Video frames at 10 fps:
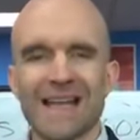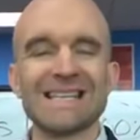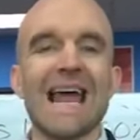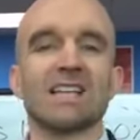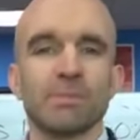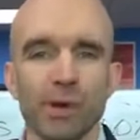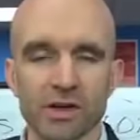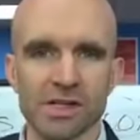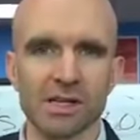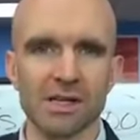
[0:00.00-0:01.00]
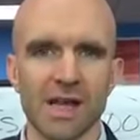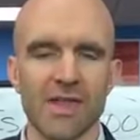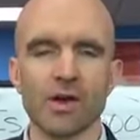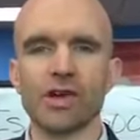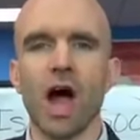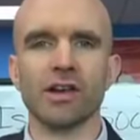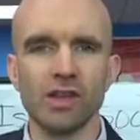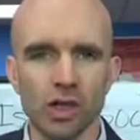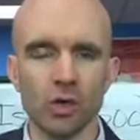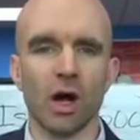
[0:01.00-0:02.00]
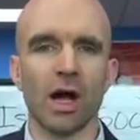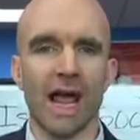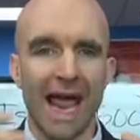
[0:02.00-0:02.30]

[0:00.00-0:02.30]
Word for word: as an expert and they'll talk to you